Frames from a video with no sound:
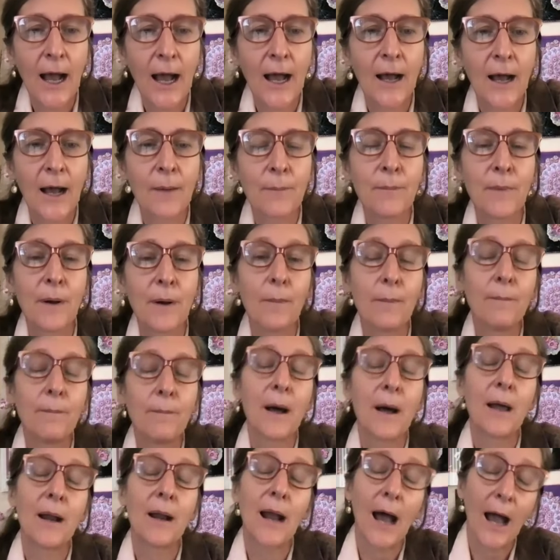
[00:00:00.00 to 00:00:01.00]
um,
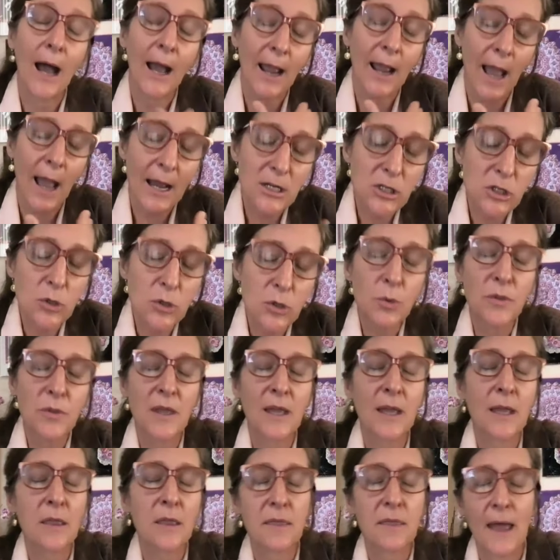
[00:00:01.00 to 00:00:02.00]
but I, I do
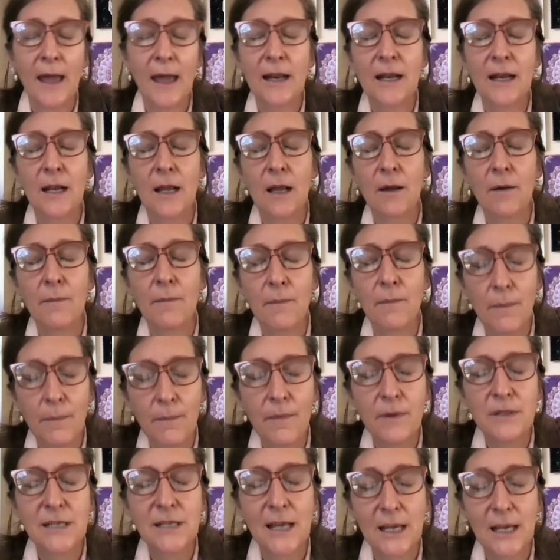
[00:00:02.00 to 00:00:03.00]
think that
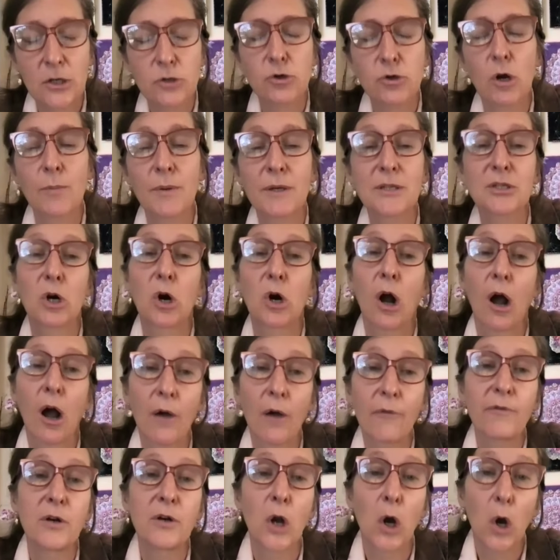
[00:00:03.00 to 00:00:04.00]
psychotropics are
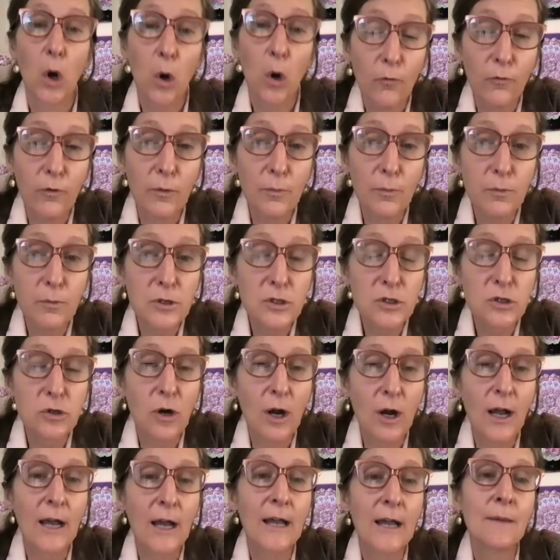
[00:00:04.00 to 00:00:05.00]
often
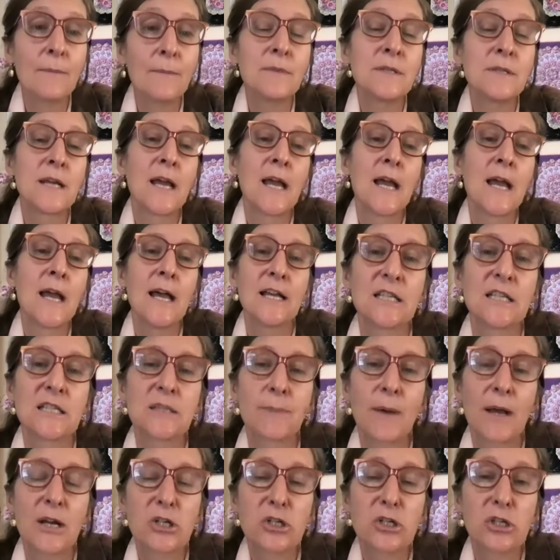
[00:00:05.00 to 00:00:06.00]
overprescribed,
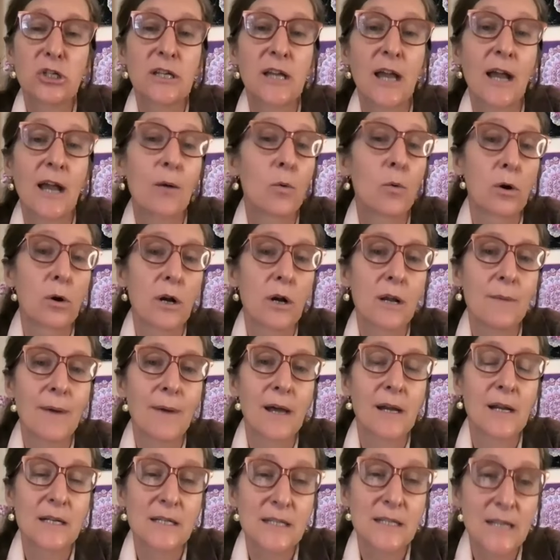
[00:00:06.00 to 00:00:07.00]
especially I worry
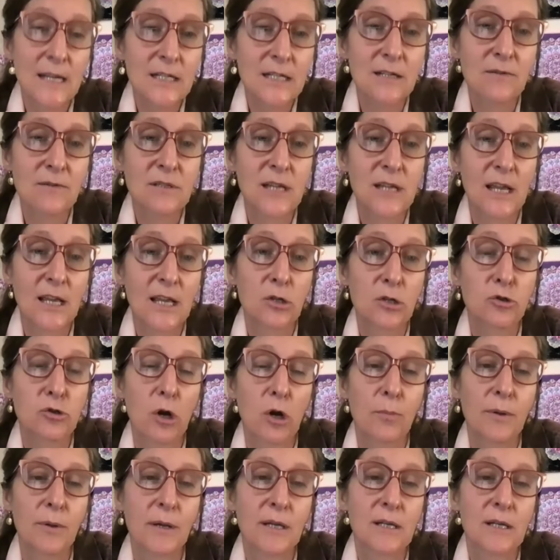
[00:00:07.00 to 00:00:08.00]
about addictive
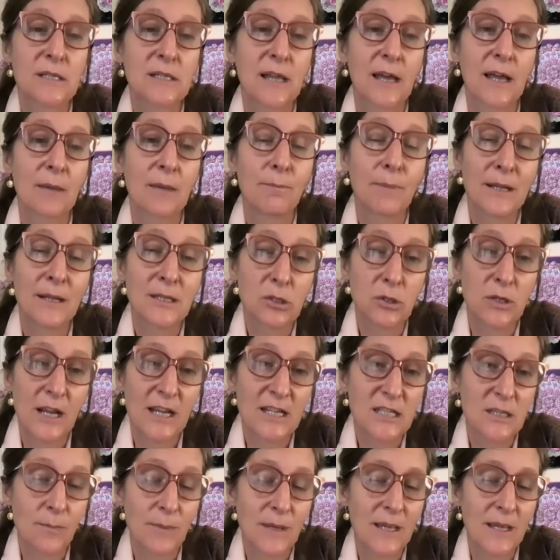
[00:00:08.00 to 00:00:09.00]
psychotropics like
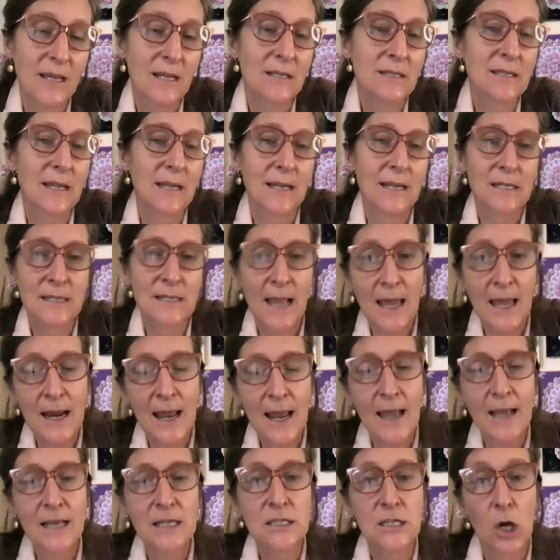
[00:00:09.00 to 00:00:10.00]
benzodiazepines, like
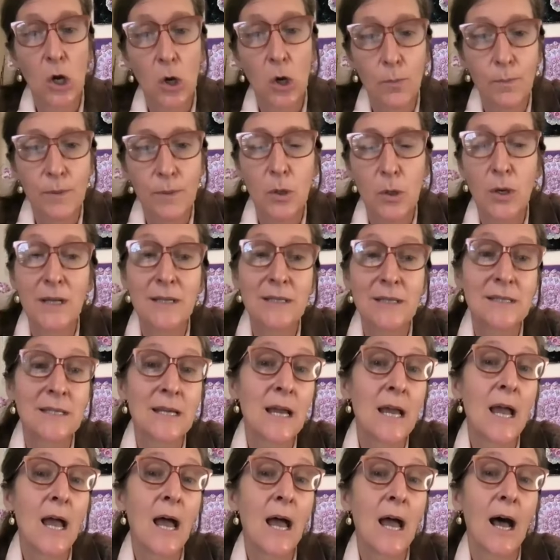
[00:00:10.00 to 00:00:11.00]
Xanax, opioids,
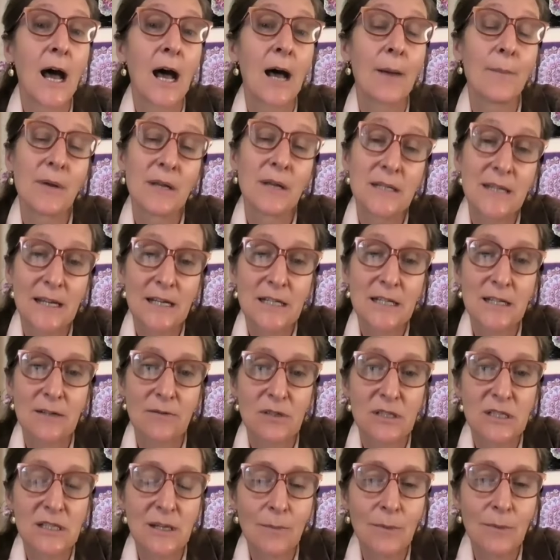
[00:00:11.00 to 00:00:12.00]
um,
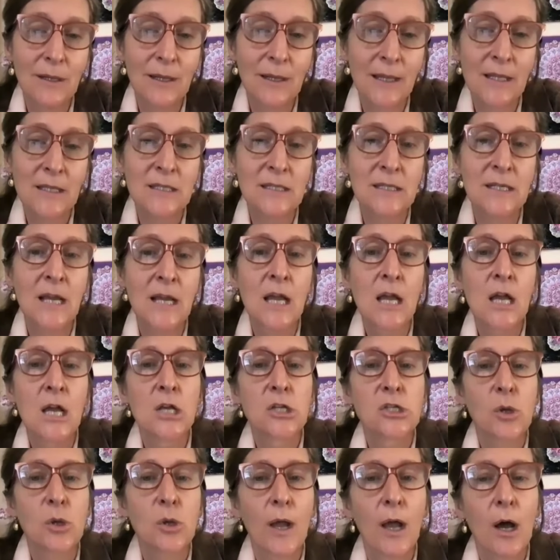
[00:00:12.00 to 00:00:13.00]
addictive stimulants.
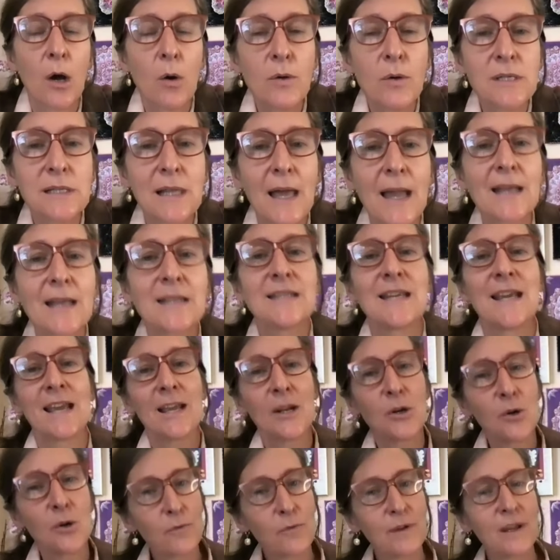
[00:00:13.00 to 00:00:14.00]
So I always like to
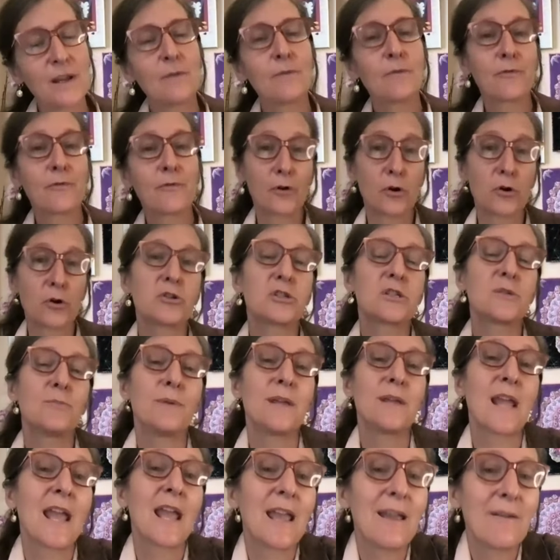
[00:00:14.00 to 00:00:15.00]
intervene first
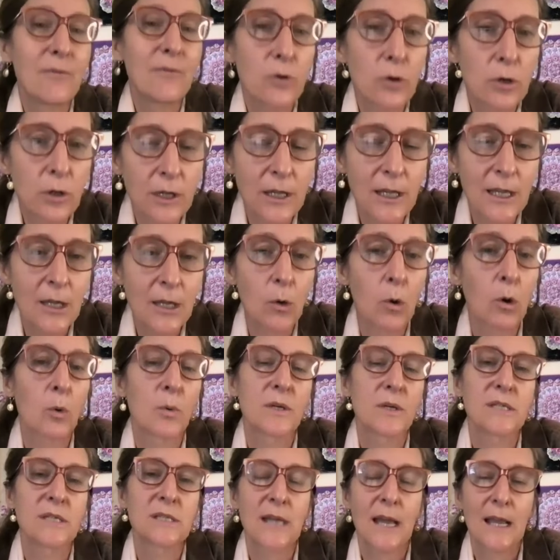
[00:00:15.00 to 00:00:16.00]
behaviorally or
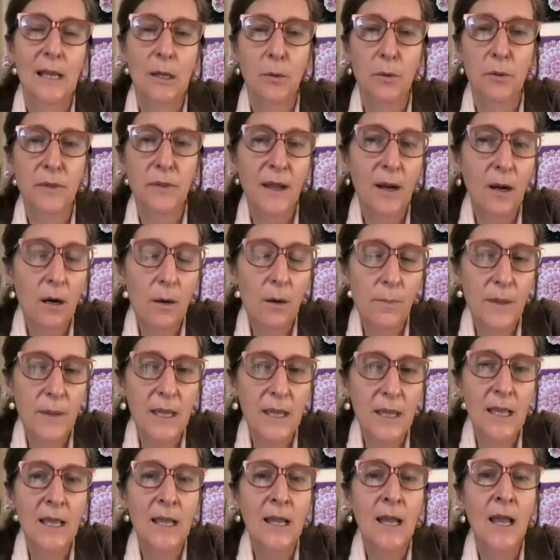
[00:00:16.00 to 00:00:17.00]
with
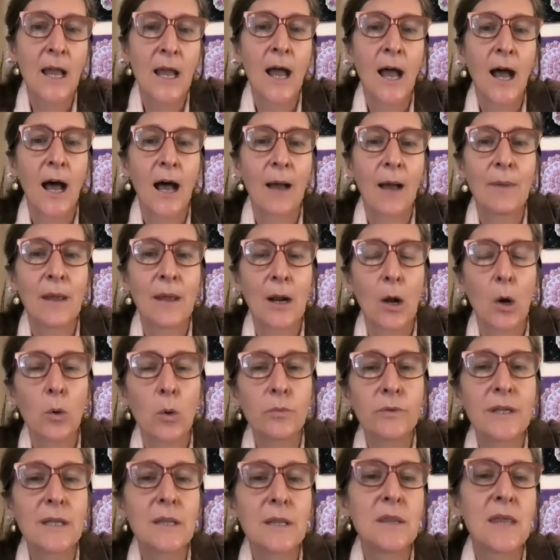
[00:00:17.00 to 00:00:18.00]
psychotherapy, um, and
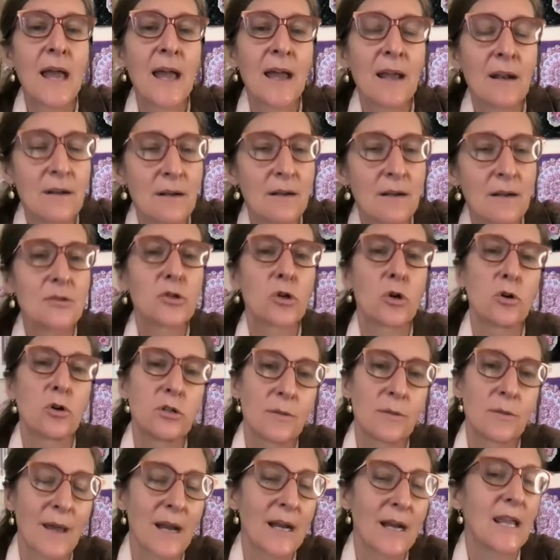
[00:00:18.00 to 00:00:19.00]
only then turn
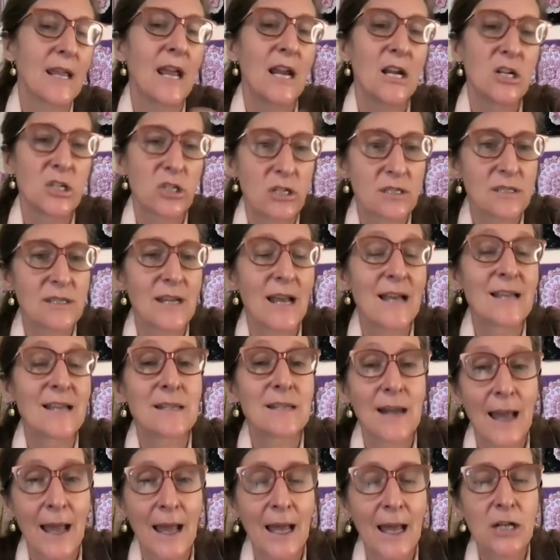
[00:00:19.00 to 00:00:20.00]
to medications as
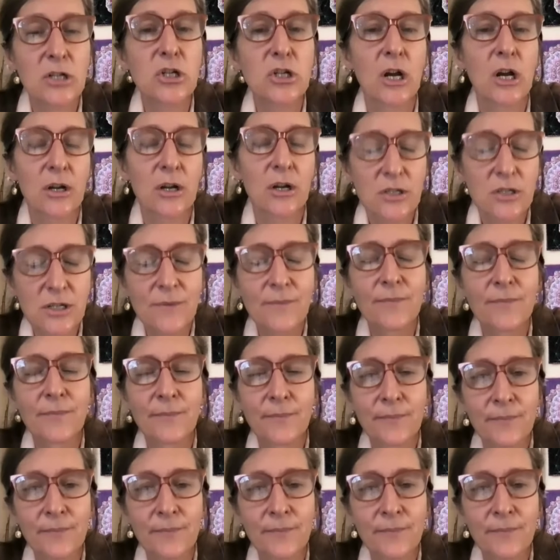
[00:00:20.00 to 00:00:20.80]
an adjunct.